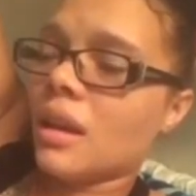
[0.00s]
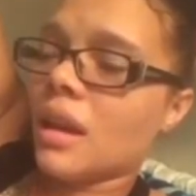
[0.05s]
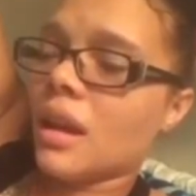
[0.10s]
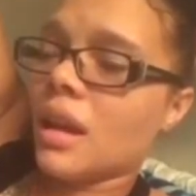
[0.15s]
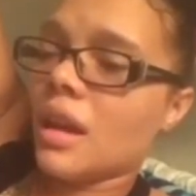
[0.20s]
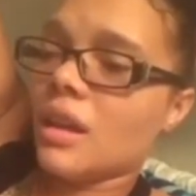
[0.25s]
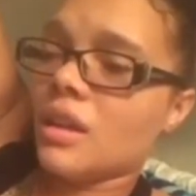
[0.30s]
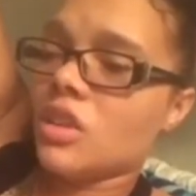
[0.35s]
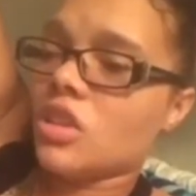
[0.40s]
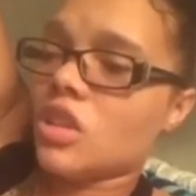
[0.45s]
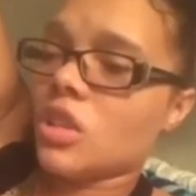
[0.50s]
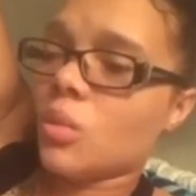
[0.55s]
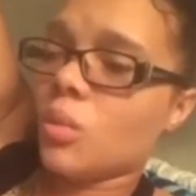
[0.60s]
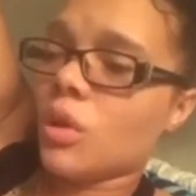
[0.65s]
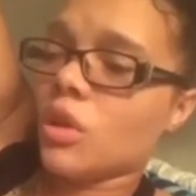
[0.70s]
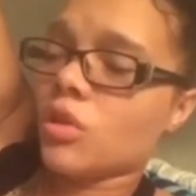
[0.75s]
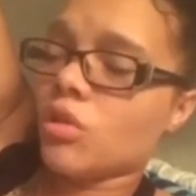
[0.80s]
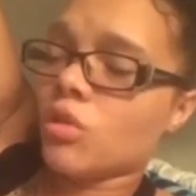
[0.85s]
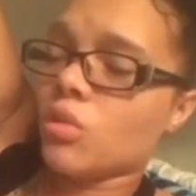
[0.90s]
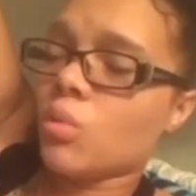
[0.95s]
And she
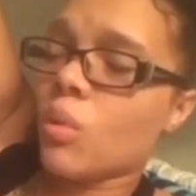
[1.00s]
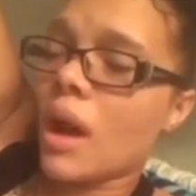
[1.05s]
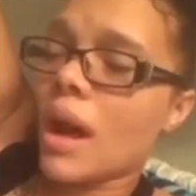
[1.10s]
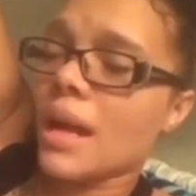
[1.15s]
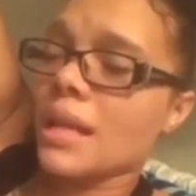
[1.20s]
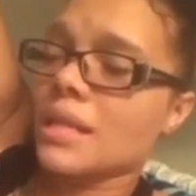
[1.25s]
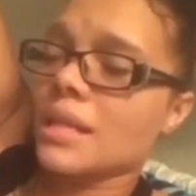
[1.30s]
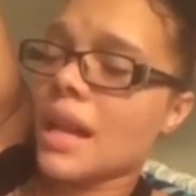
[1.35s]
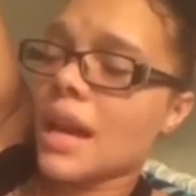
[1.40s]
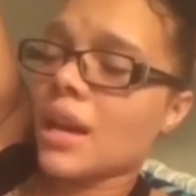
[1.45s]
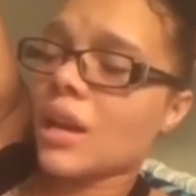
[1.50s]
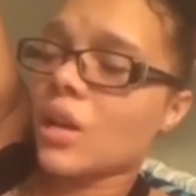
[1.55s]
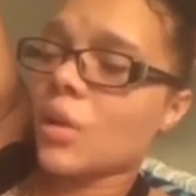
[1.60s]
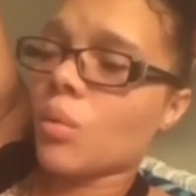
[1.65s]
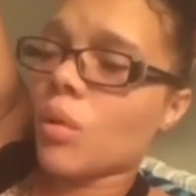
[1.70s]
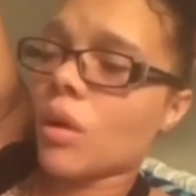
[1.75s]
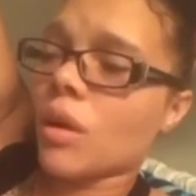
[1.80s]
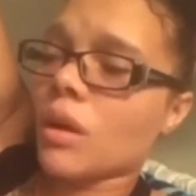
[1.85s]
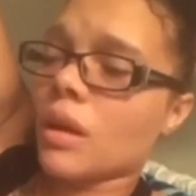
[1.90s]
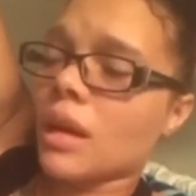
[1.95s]
wonders why it's not going to
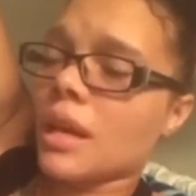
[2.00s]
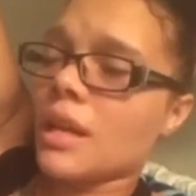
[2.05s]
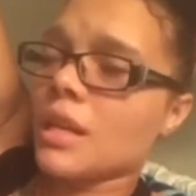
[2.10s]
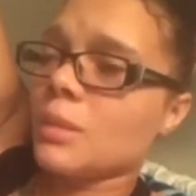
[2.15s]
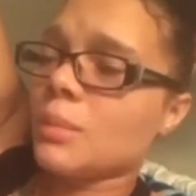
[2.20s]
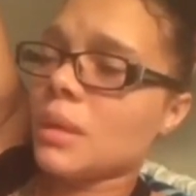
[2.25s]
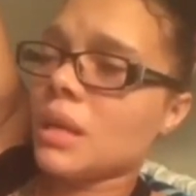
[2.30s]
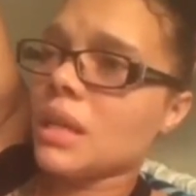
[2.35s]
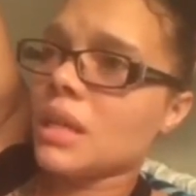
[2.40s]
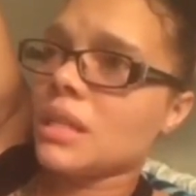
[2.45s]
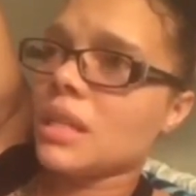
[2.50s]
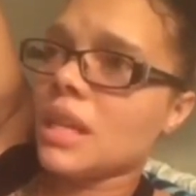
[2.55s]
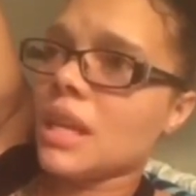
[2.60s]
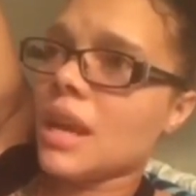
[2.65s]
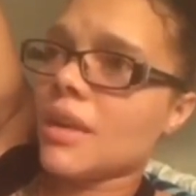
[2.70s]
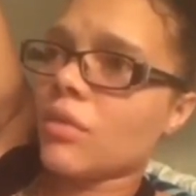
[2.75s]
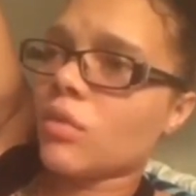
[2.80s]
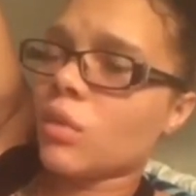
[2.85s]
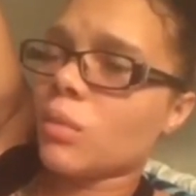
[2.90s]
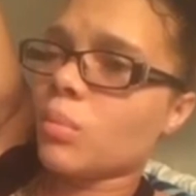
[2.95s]
work. And it's because he
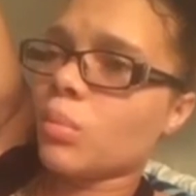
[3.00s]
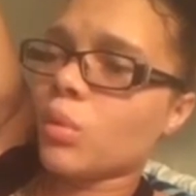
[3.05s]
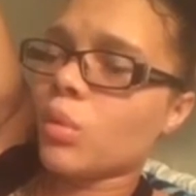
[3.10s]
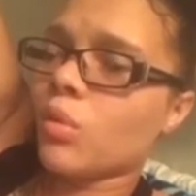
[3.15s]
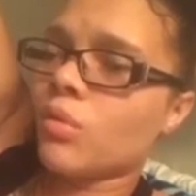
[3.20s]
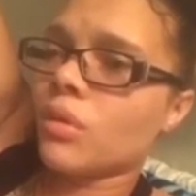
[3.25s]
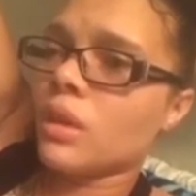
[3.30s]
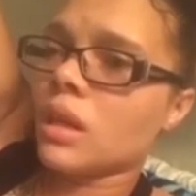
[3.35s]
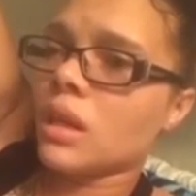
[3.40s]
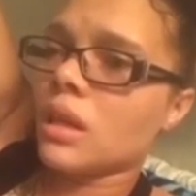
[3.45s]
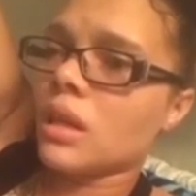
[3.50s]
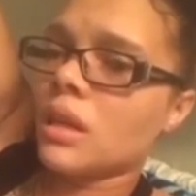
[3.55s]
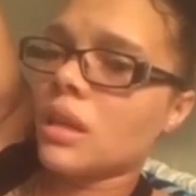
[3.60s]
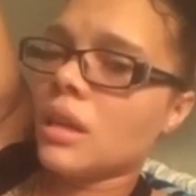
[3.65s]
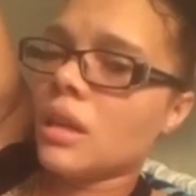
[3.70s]
never approved it.